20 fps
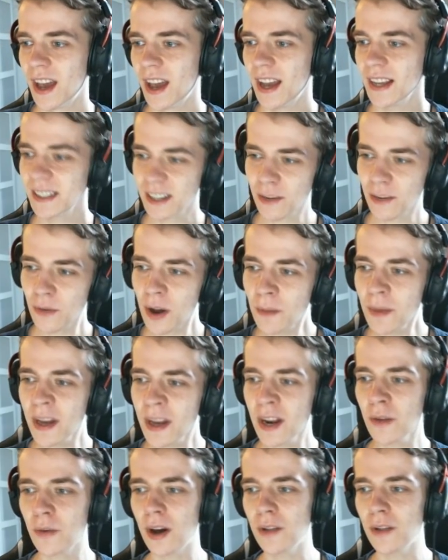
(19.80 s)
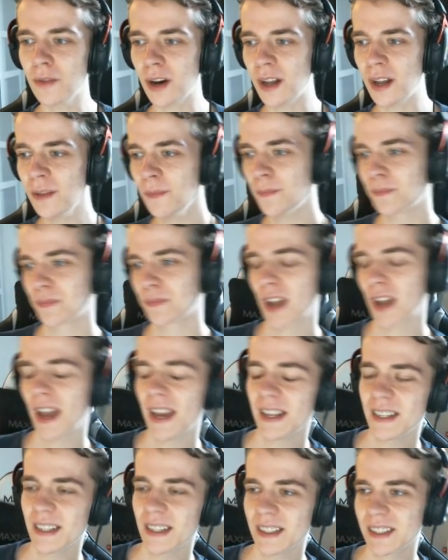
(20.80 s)
It's a 1-mana 1/1.
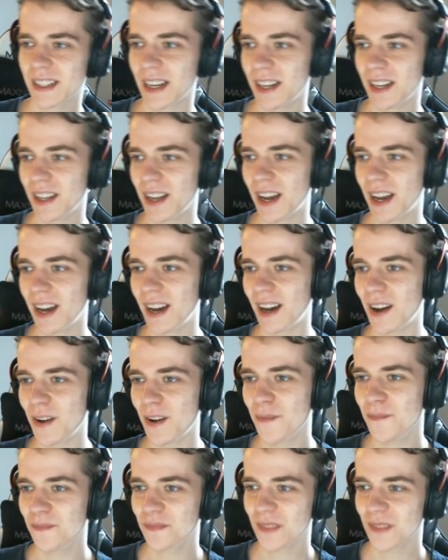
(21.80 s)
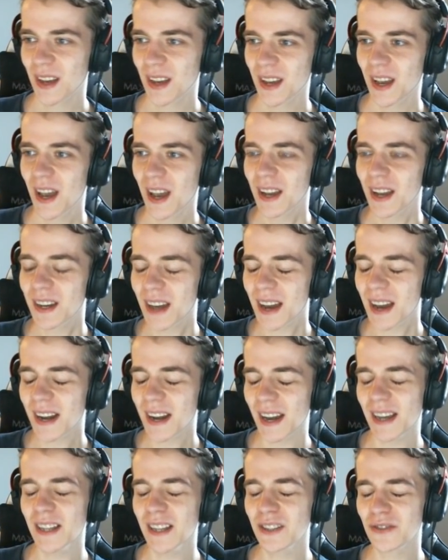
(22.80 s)
It is an
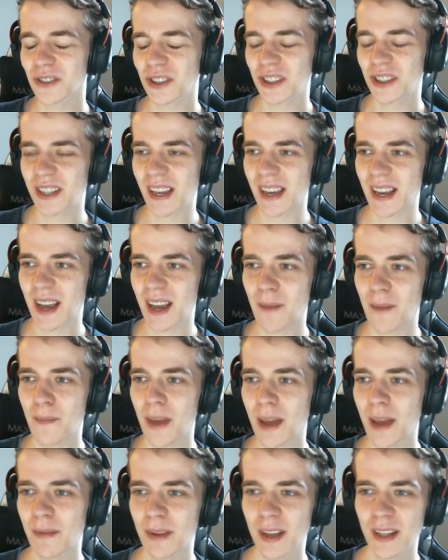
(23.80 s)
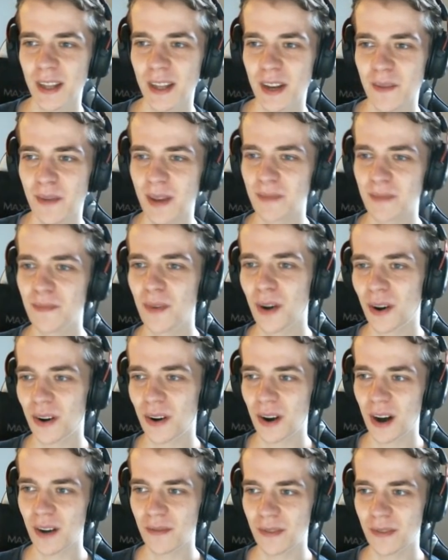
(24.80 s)
kinda interesting, maybe a little bit more
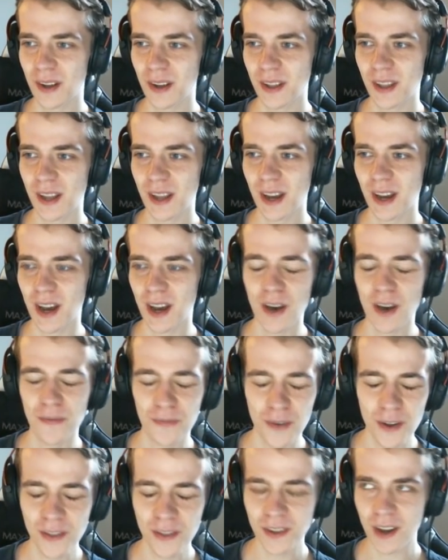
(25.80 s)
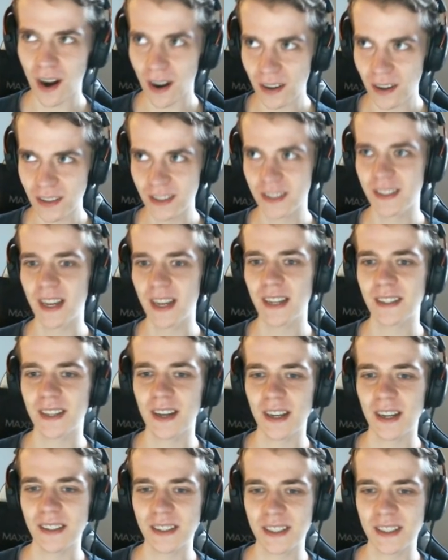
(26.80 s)
of a fun card that
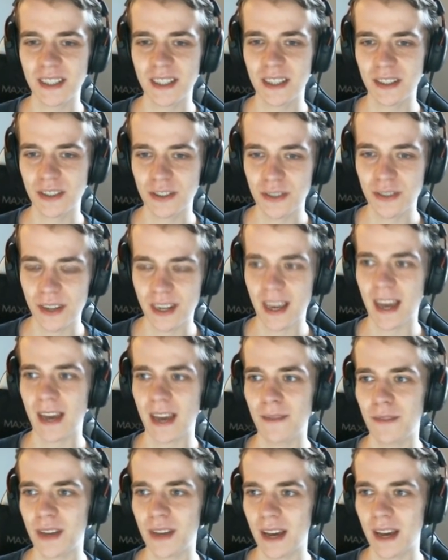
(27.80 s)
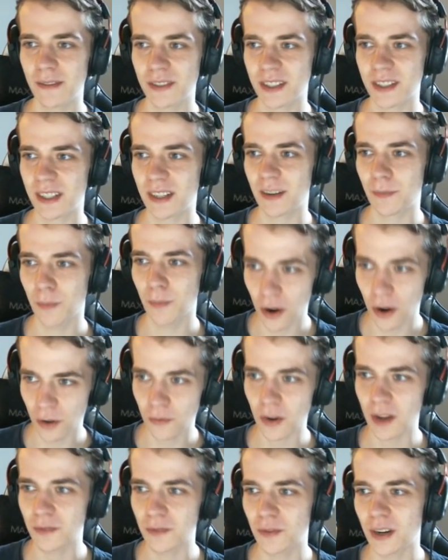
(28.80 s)
gets here to the game. We have seen more
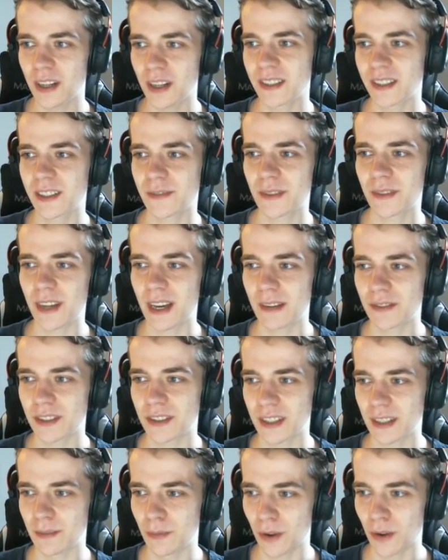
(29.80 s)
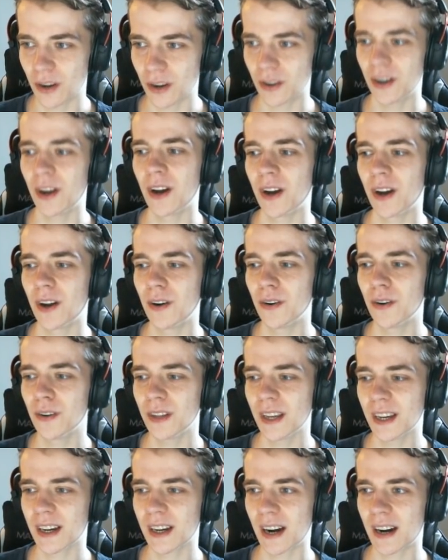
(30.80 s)
1/1s, we have seen more
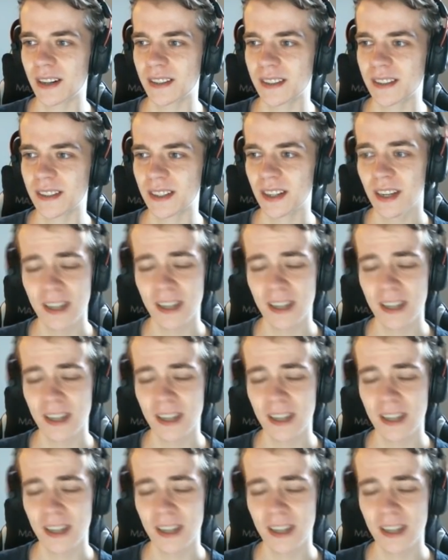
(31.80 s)
early cards.